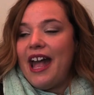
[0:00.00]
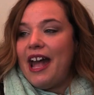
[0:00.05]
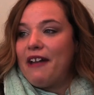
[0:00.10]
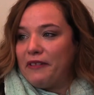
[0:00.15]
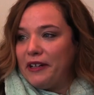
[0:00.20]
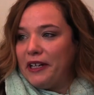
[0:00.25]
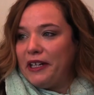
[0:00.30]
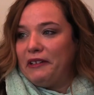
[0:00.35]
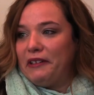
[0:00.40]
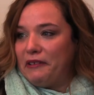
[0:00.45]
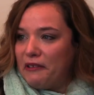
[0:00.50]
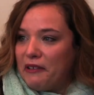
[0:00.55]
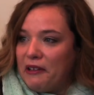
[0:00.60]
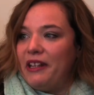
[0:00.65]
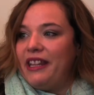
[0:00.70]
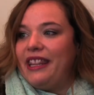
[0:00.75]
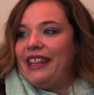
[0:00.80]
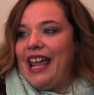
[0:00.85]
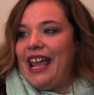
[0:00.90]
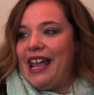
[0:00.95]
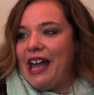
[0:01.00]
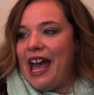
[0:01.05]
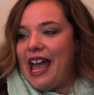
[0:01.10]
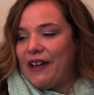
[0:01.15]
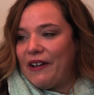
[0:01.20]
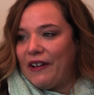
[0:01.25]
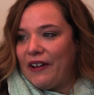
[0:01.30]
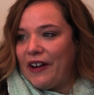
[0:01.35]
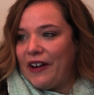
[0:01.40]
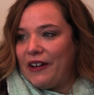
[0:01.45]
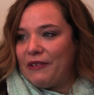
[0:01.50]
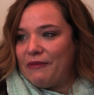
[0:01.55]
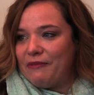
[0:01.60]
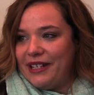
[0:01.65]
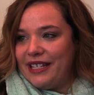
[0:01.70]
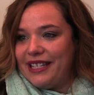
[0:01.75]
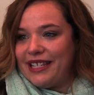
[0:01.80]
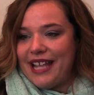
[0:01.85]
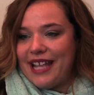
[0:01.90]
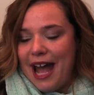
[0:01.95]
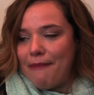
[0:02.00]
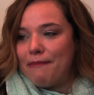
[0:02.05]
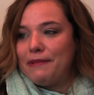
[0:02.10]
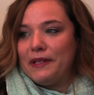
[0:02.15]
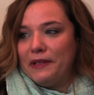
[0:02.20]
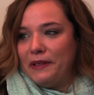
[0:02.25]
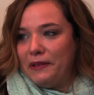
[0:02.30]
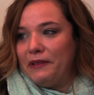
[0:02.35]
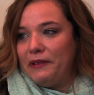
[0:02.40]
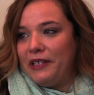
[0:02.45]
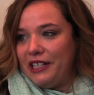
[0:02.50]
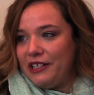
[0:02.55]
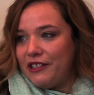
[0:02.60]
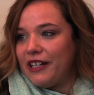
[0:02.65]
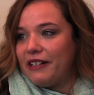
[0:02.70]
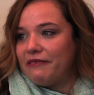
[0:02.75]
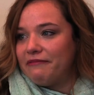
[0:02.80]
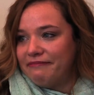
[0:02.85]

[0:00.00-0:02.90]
Every good thing I heard was absolutely true.